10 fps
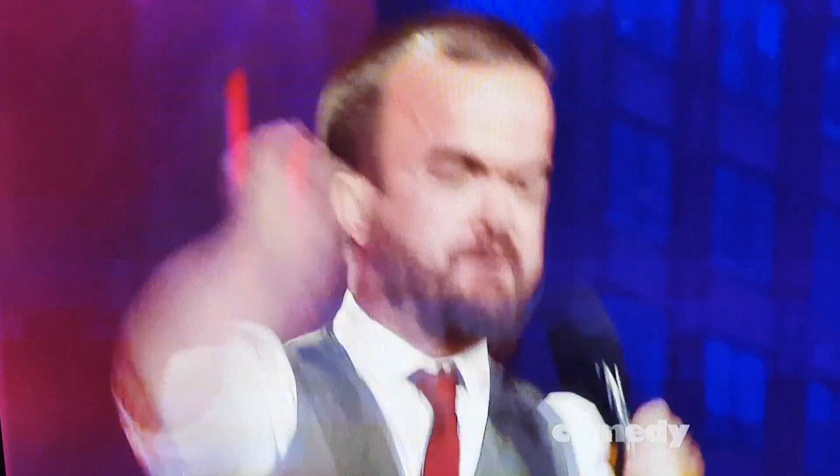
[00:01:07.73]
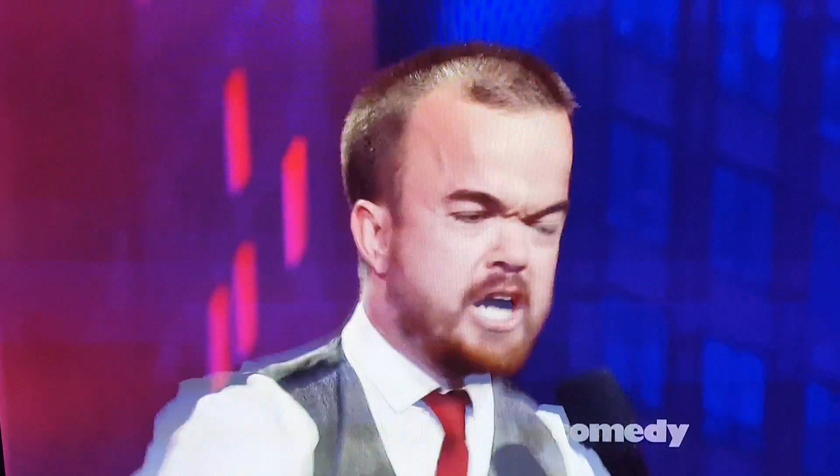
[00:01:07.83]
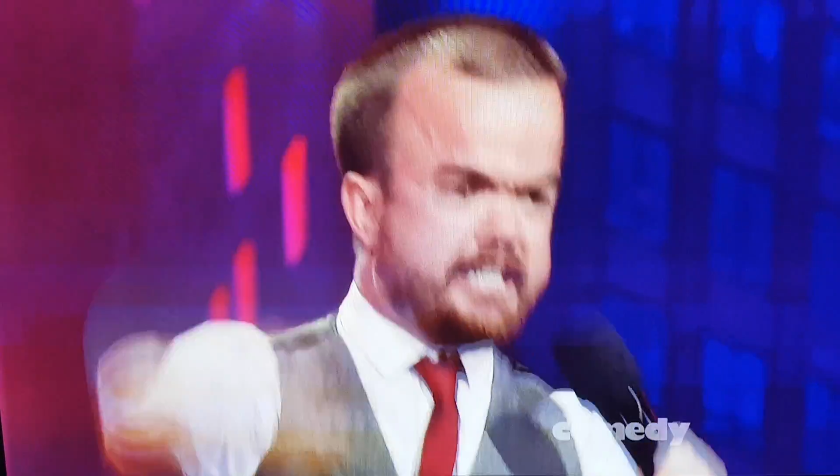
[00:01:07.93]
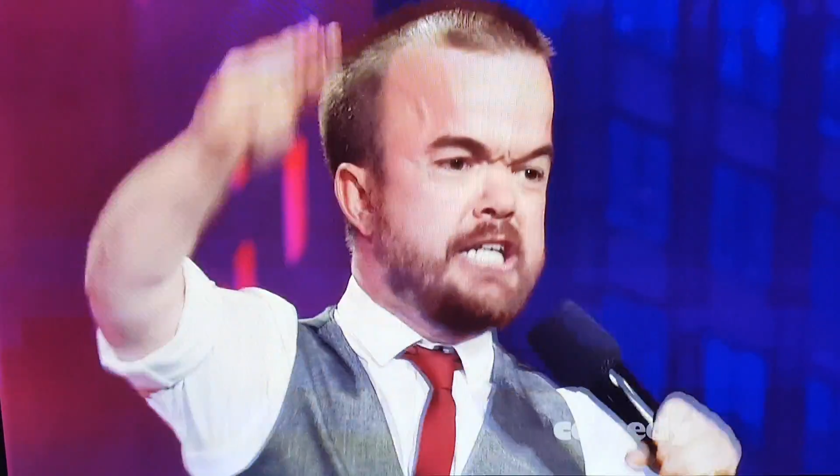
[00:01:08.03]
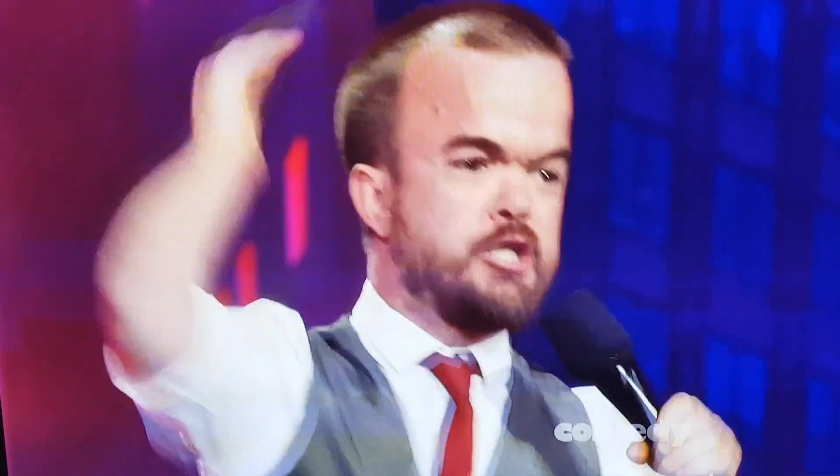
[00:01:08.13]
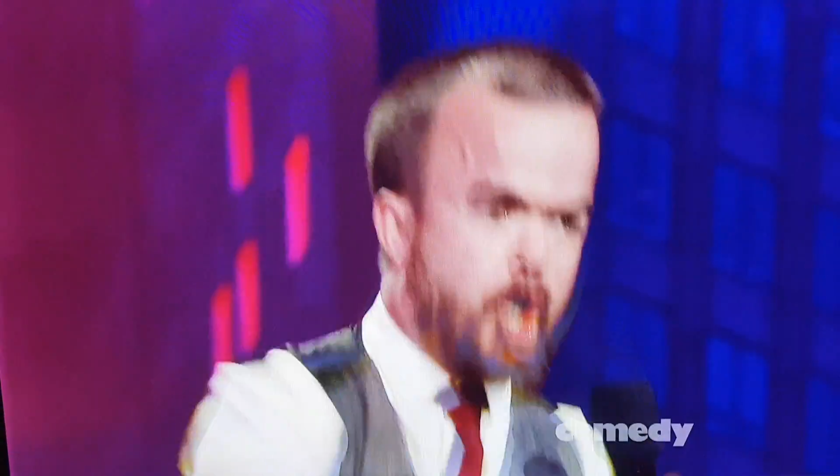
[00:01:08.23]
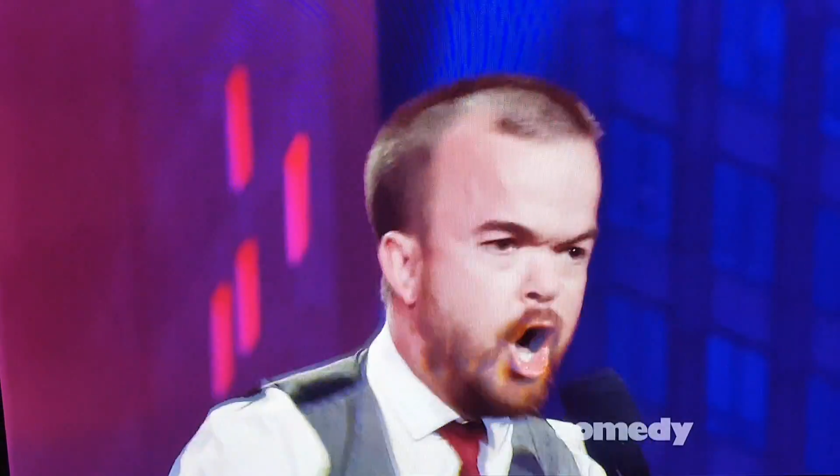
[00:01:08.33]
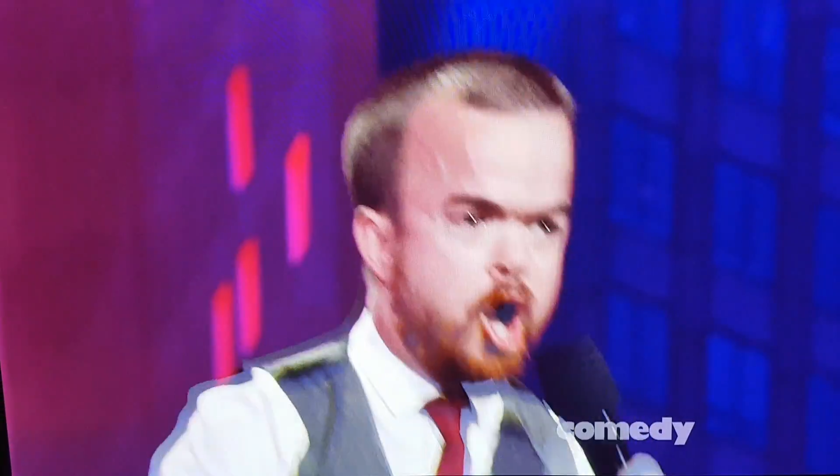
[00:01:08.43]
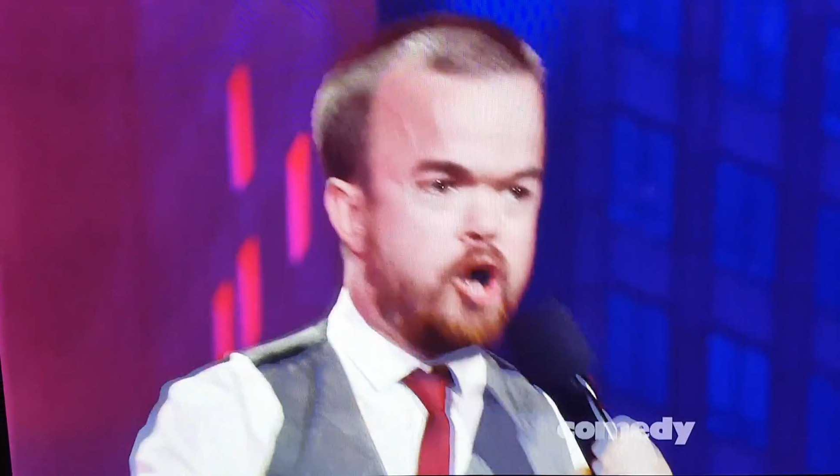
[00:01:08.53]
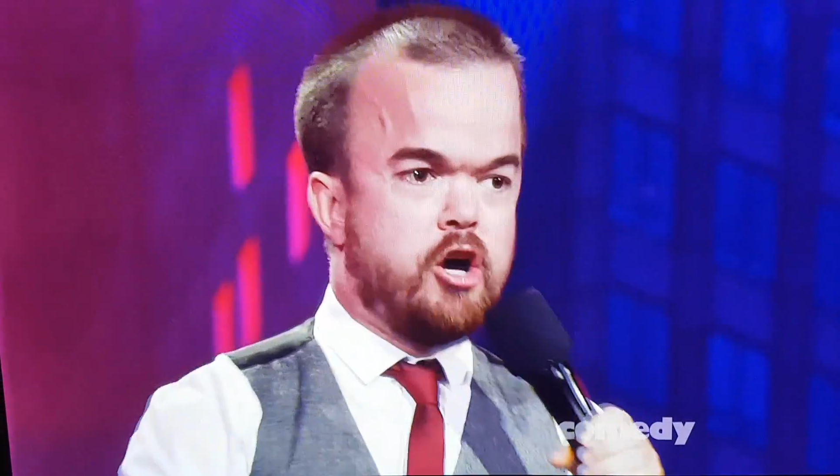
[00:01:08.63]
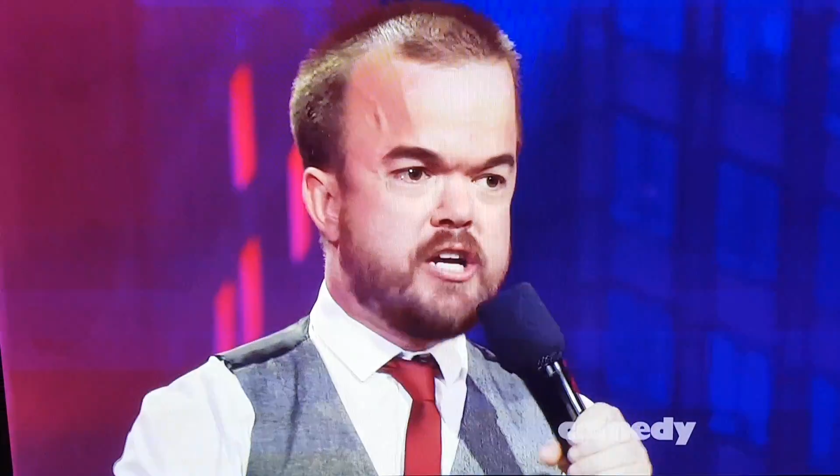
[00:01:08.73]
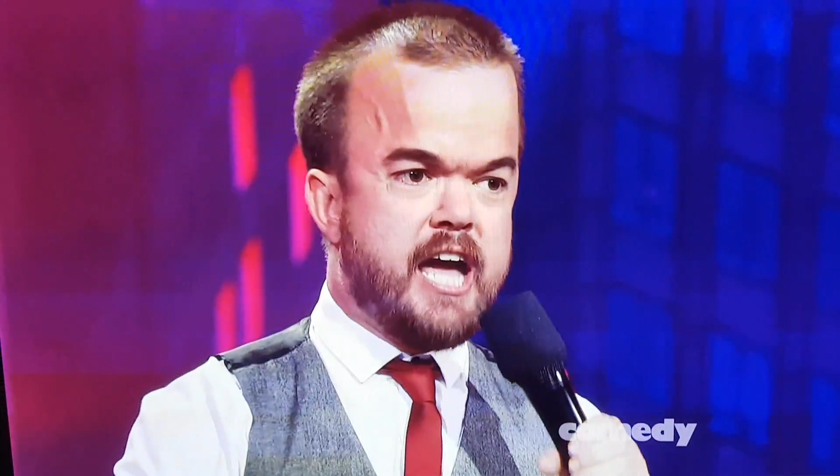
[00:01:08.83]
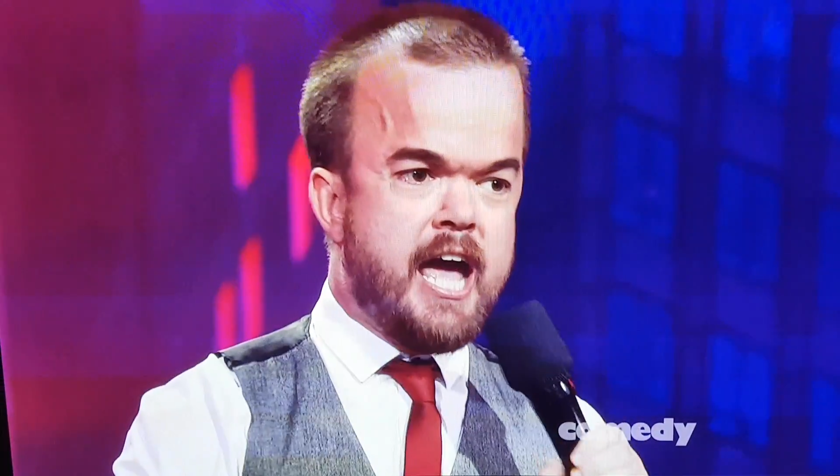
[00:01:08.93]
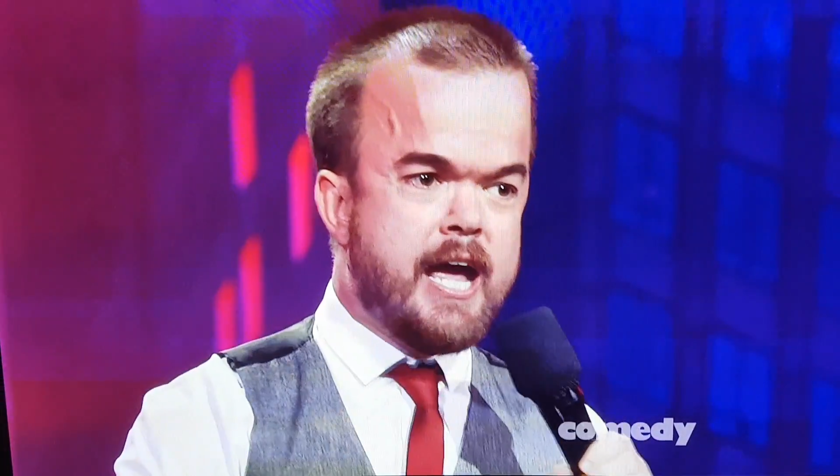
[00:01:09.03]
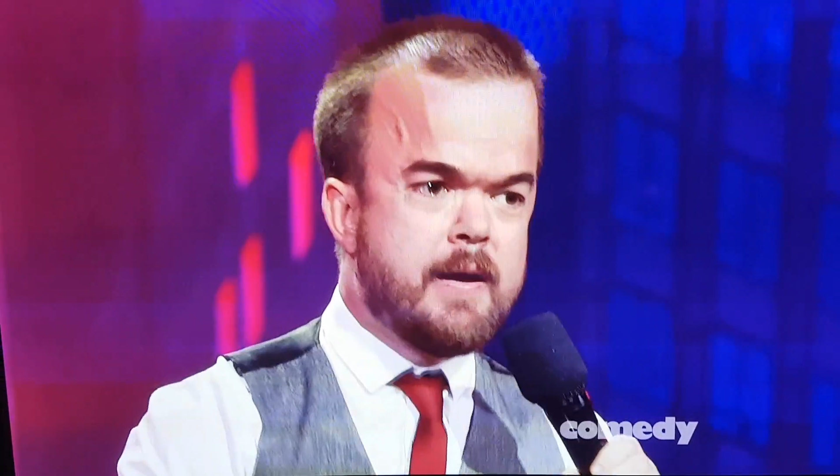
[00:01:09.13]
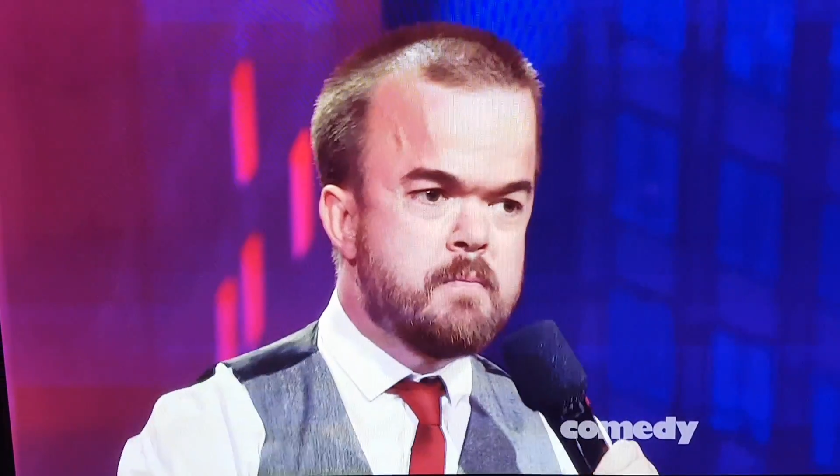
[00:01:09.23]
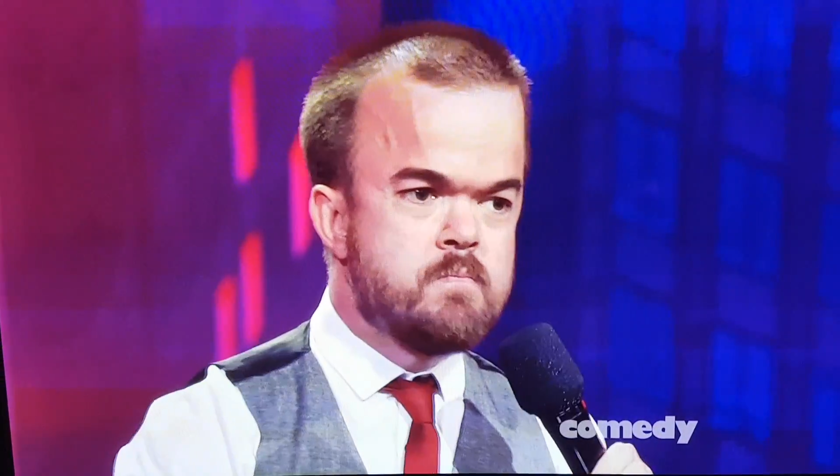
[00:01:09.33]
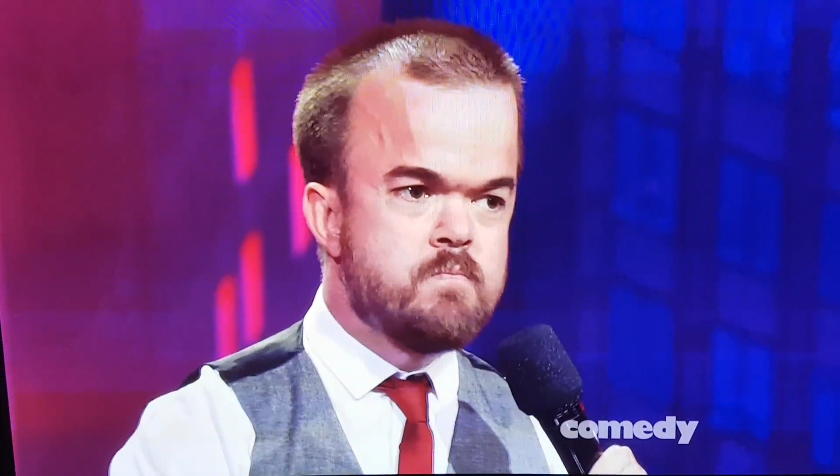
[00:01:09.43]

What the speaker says: fucking tall, okay?